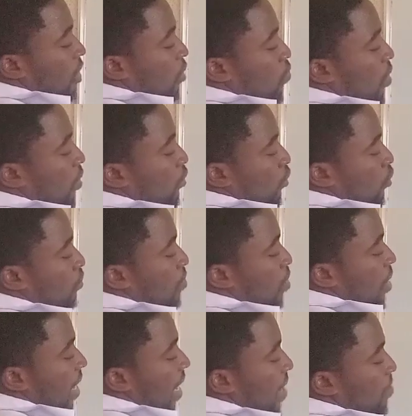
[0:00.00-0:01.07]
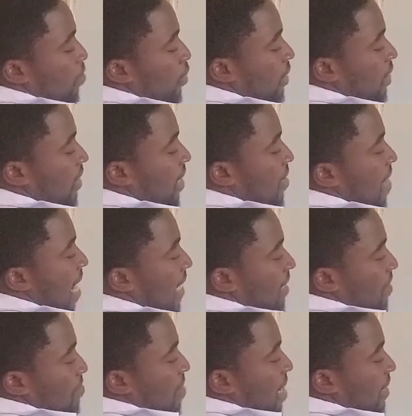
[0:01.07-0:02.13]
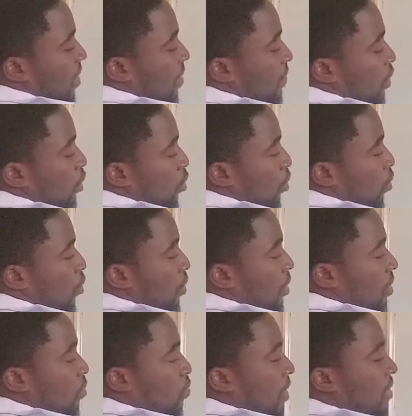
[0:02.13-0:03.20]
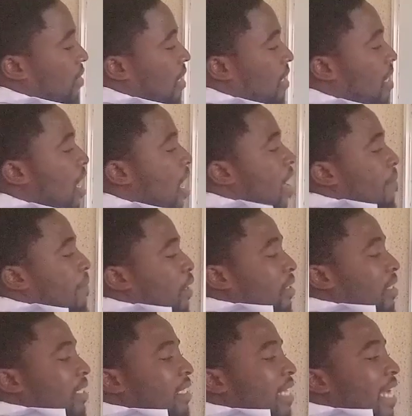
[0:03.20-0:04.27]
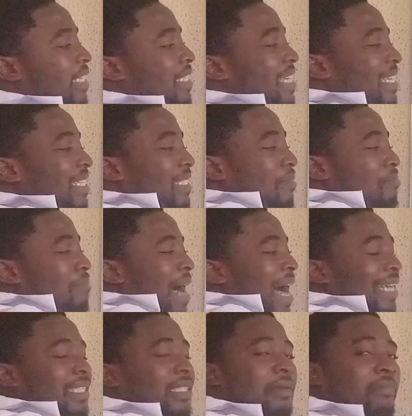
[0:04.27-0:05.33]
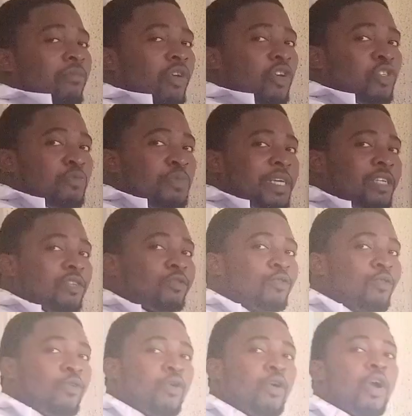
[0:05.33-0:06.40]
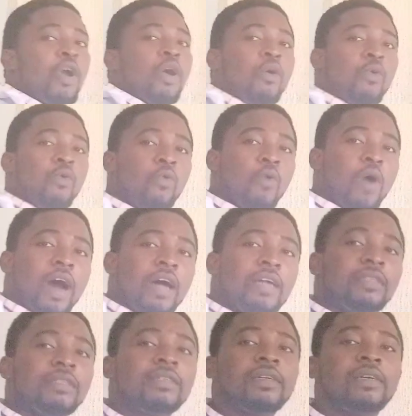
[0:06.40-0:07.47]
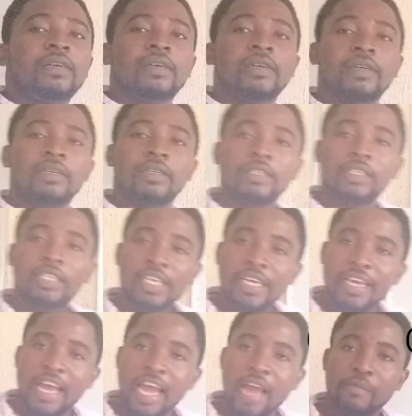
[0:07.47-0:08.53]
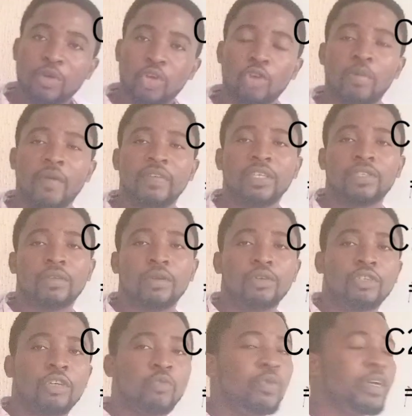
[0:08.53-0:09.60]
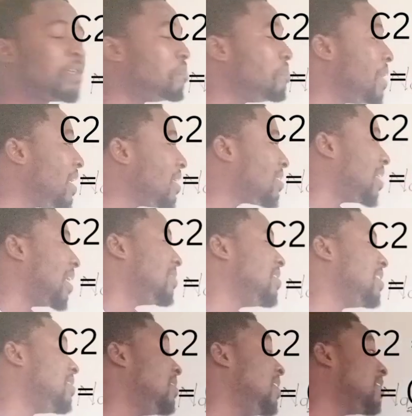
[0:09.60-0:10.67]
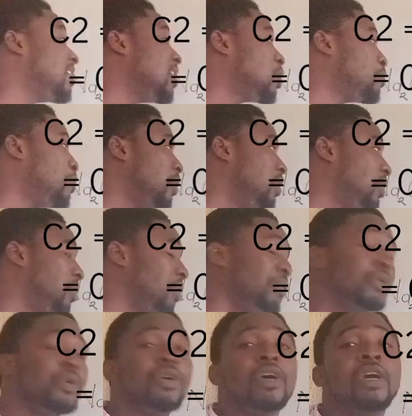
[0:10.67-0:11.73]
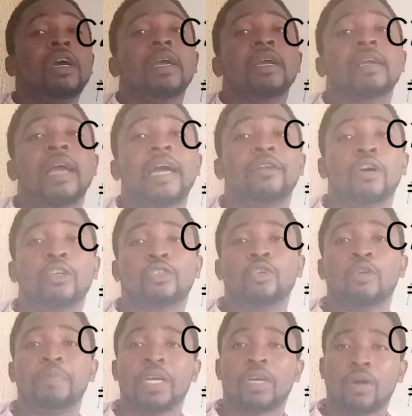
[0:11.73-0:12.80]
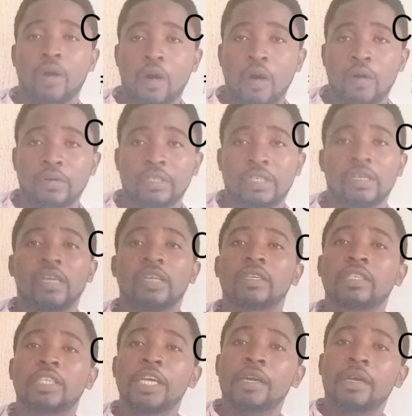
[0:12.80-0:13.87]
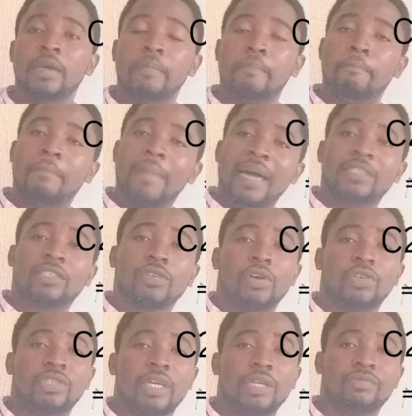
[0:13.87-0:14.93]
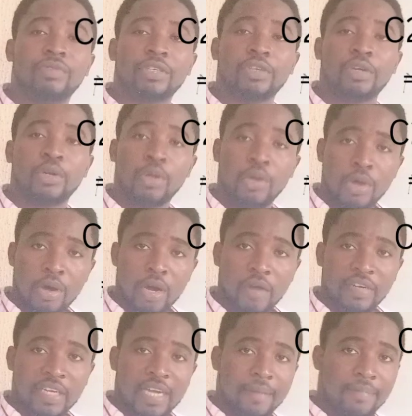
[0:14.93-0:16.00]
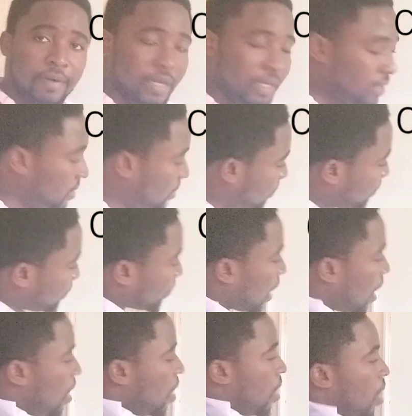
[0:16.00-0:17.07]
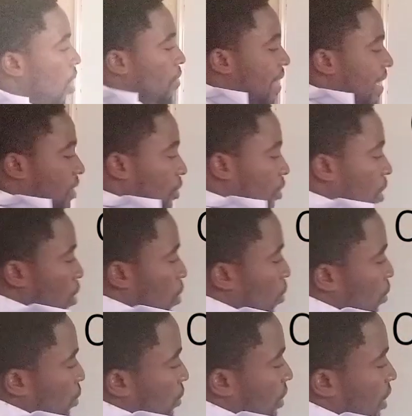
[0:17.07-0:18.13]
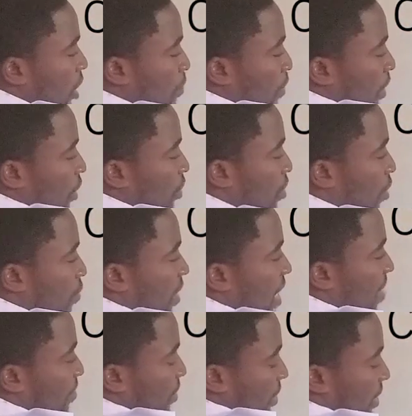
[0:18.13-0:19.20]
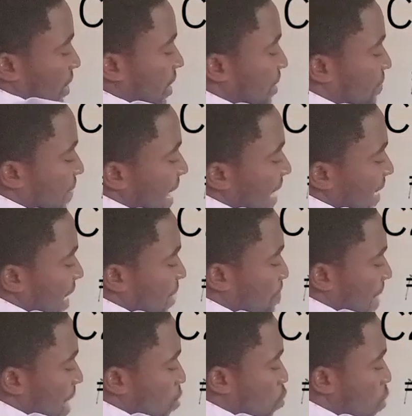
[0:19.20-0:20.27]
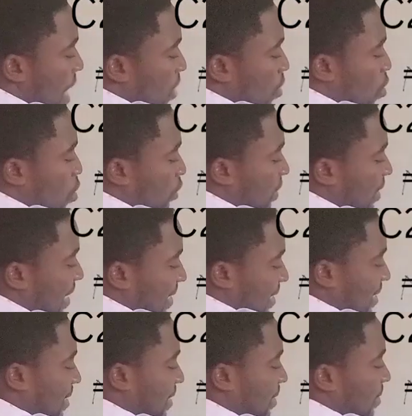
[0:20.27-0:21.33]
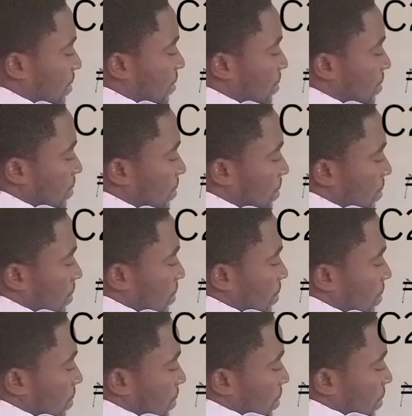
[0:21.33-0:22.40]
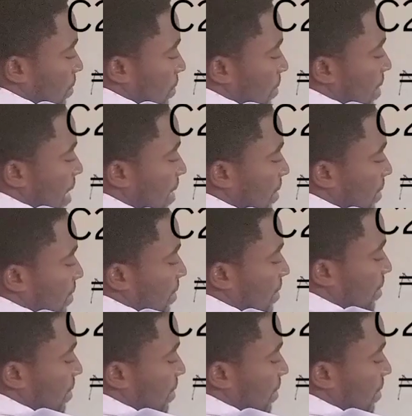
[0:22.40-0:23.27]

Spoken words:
is equal to small m, which is the reactant mass given to you in the question, because they said this mass must be to 1 dm cube of the solution, which means that this 6.0 can also be called the mass concentration of the carbonate. Alright, so 6.0 grams divided by 106. That is